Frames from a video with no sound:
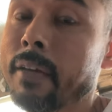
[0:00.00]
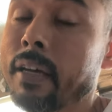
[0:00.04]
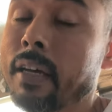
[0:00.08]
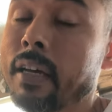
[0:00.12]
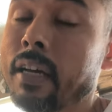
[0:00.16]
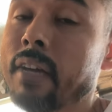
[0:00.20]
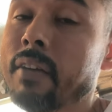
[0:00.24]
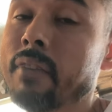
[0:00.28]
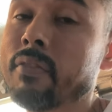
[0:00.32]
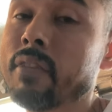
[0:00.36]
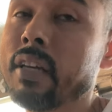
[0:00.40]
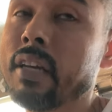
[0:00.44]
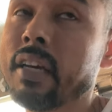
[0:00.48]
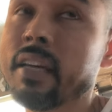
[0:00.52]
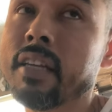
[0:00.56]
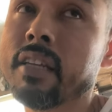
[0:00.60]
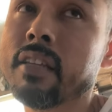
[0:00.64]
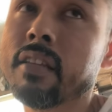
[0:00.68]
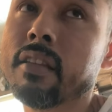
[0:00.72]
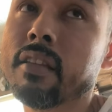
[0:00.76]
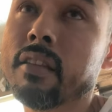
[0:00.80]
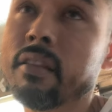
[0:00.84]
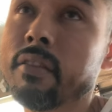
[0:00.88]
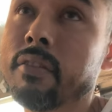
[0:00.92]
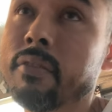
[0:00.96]
I have to
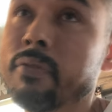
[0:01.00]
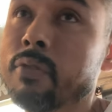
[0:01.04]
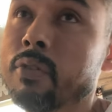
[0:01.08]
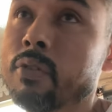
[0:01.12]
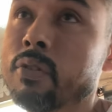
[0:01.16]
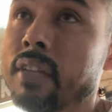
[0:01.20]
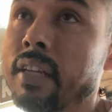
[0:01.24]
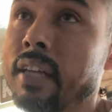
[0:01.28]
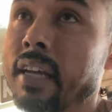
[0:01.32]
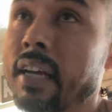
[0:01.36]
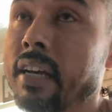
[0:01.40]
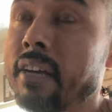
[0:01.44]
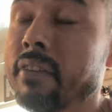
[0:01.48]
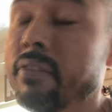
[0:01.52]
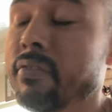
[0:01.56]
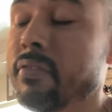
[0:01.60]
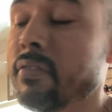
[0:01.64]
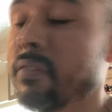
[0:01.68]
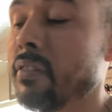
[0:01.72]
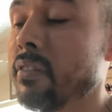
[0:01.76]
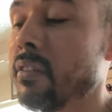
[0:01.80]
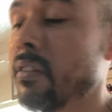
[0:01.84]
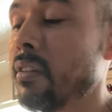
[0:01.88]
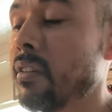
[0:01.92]
edit the first half.